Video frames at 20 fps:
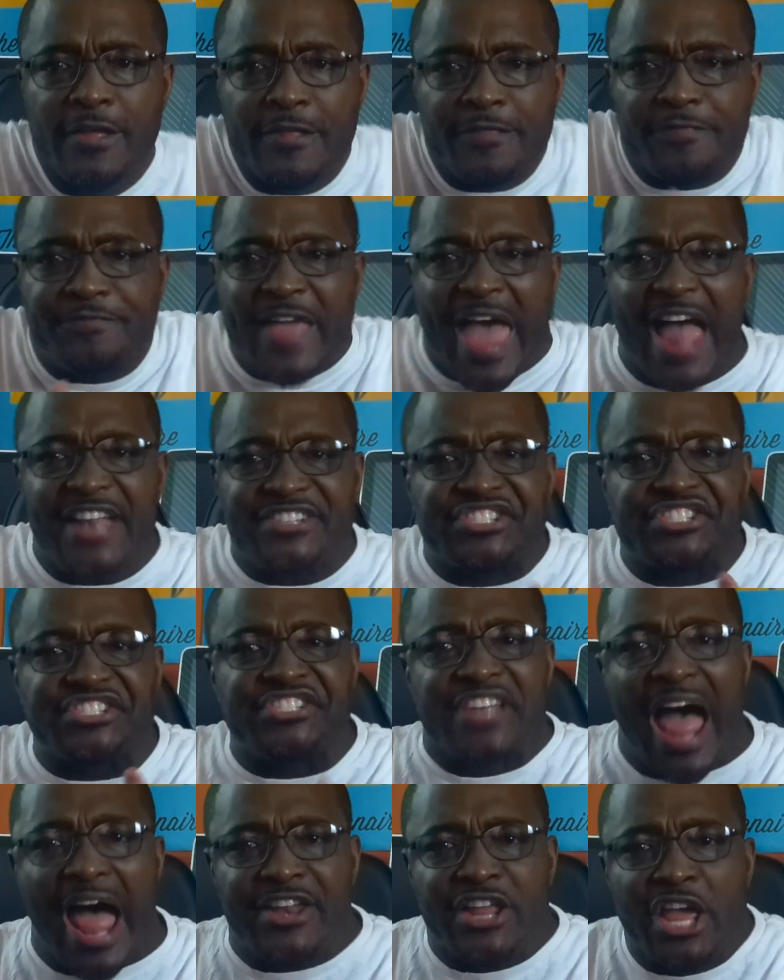That's
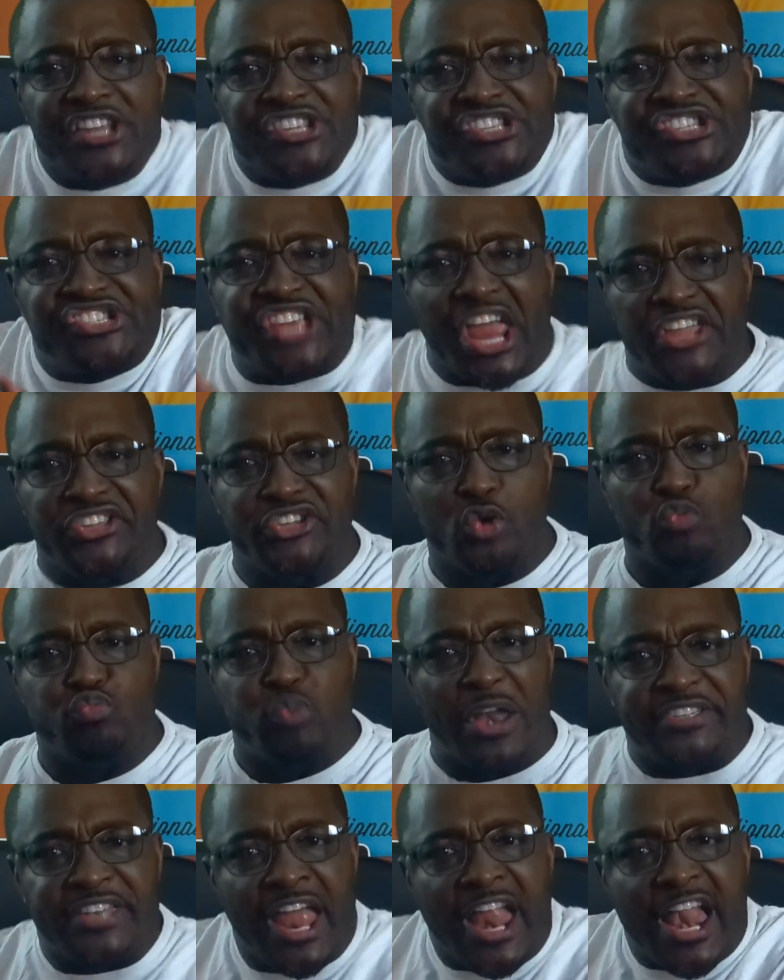not
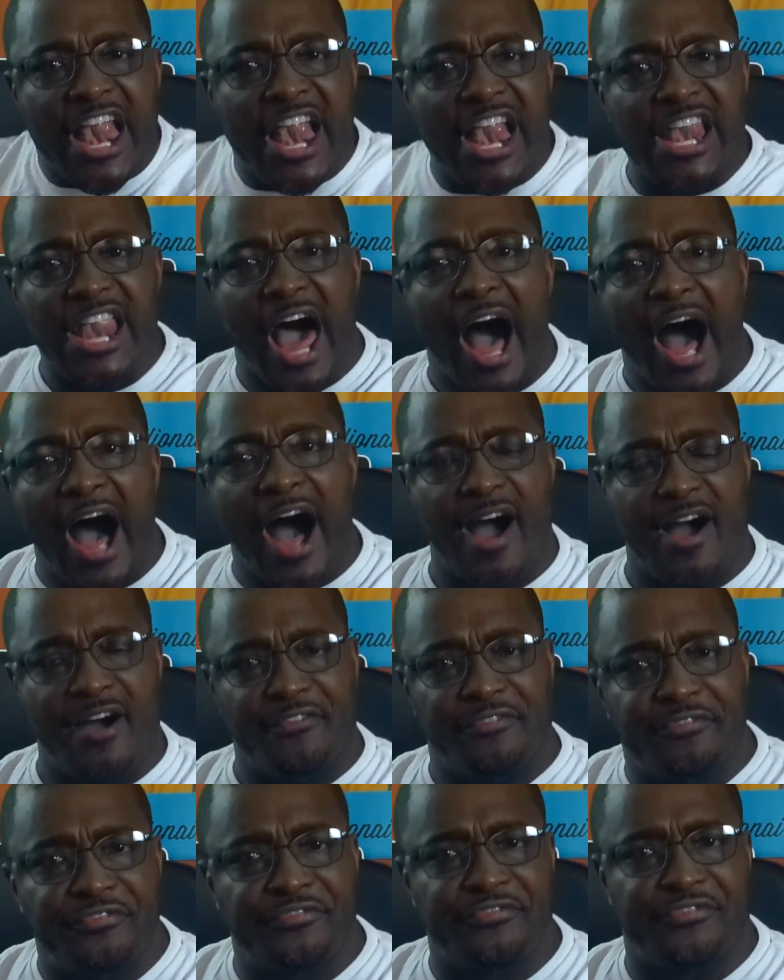genuine
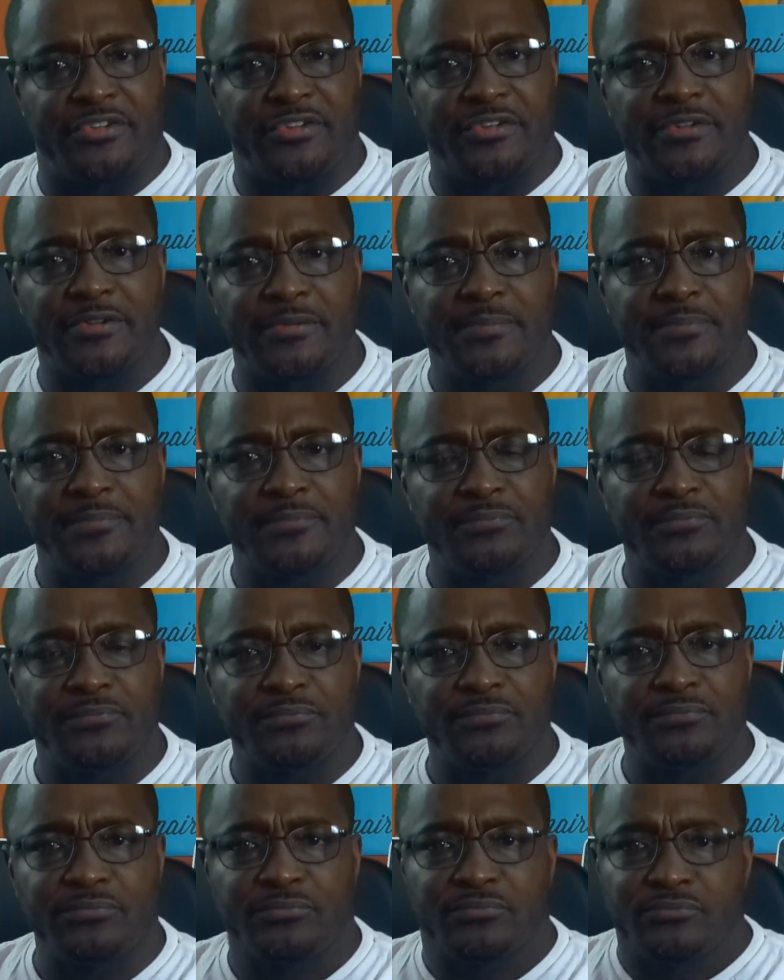love.
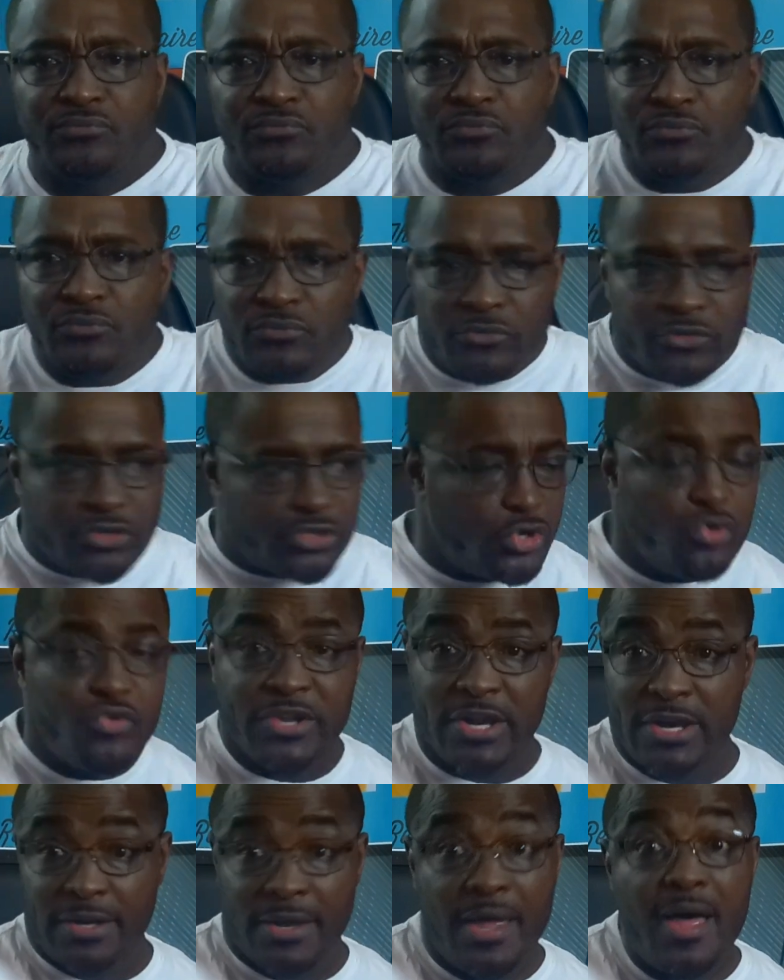You
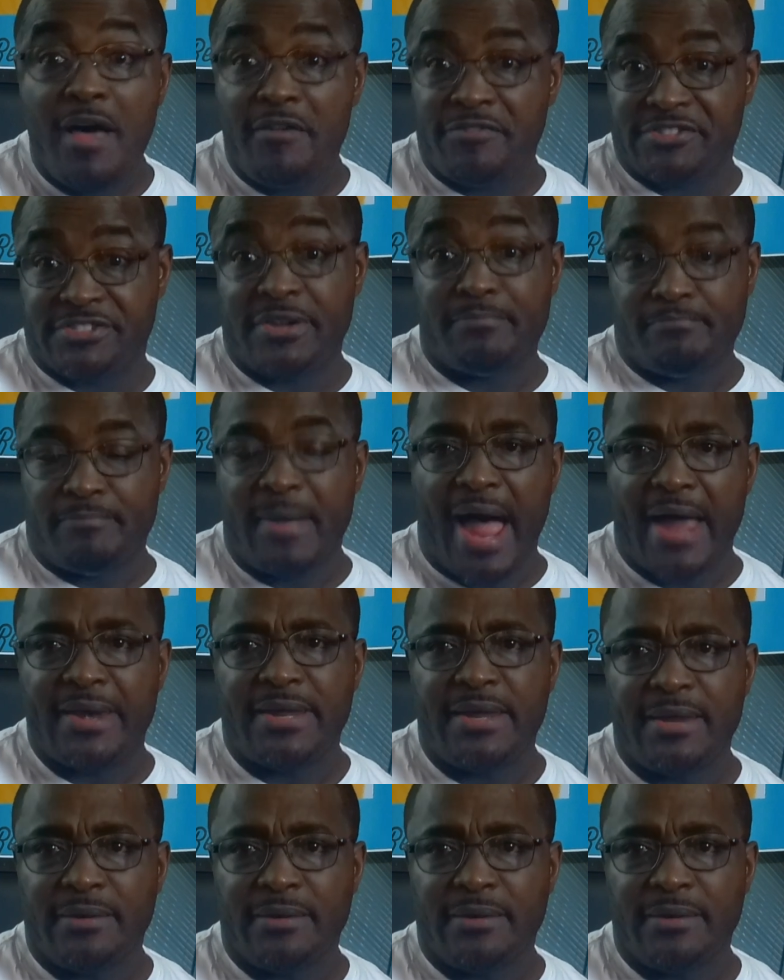can love somebody,